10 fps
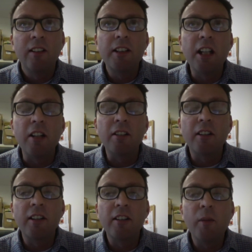you know
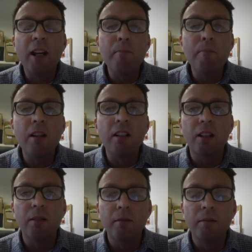the, the way a monk
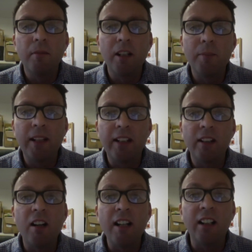might be
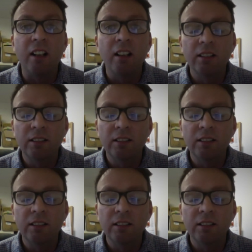idle.